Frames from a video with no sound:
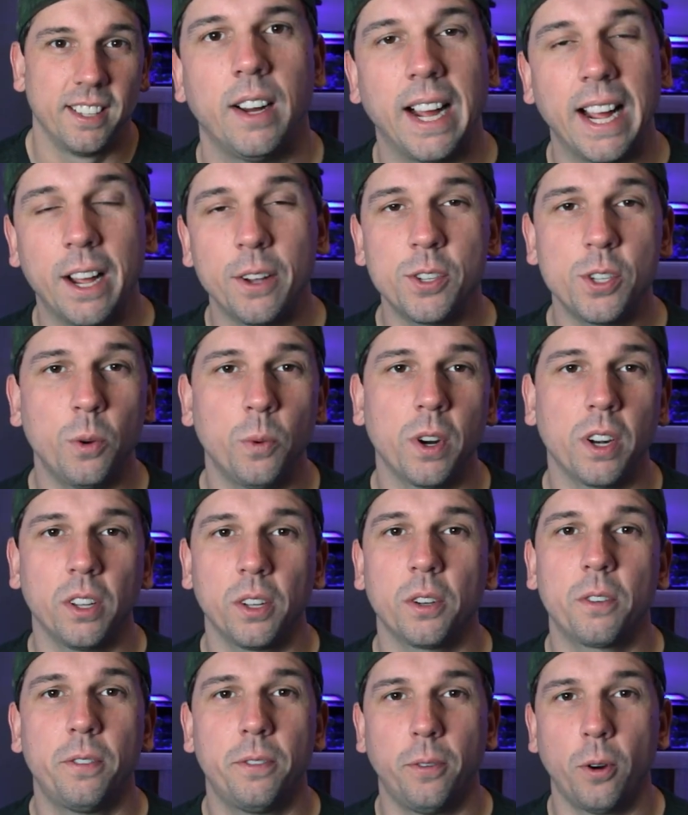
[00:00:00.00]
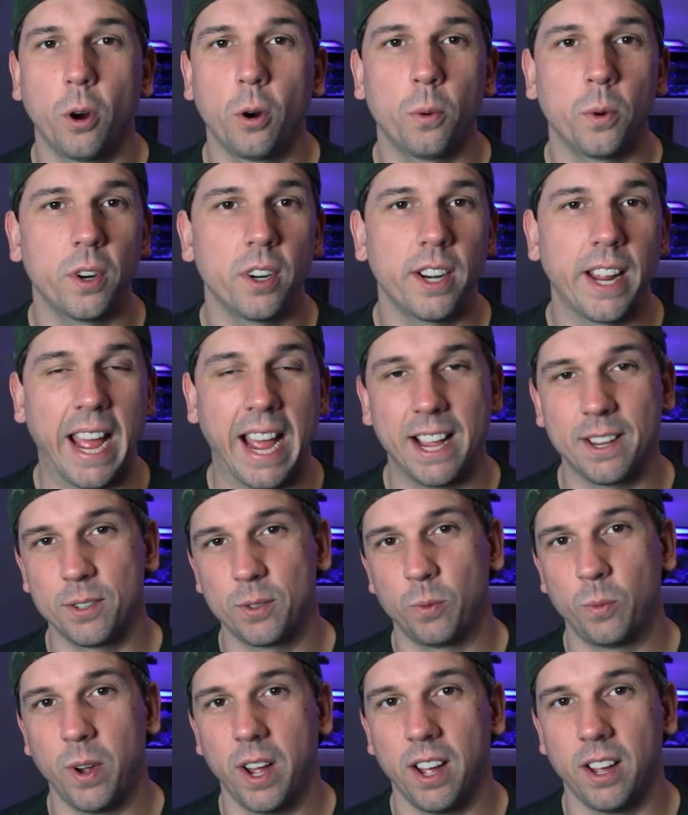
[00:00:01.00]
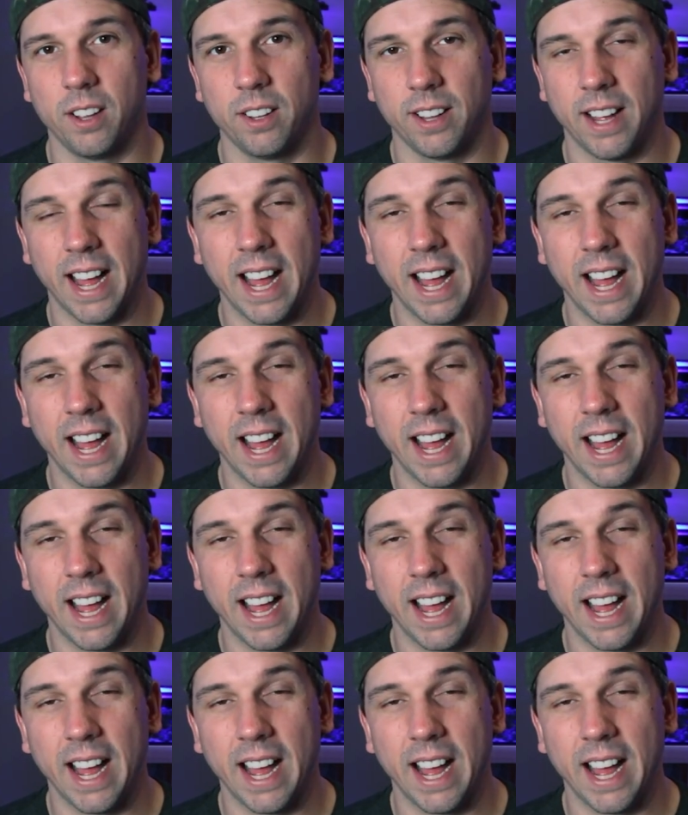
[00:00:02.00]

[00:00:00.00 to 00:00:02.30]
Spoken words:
I also want to look forward as well.